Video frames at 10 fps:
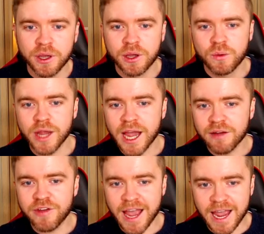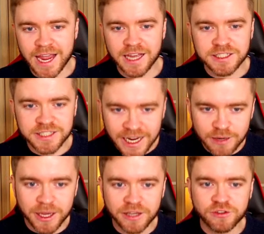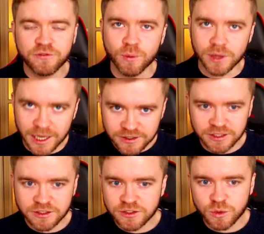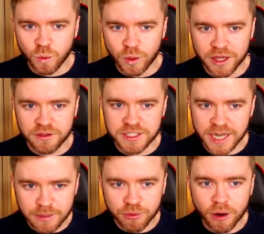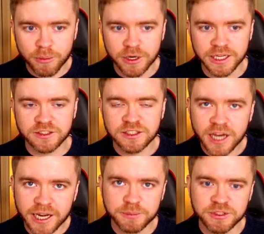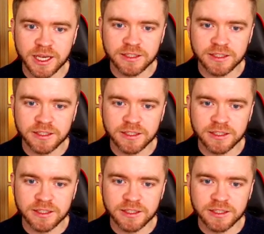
We have a database for lessons with date properties, types, and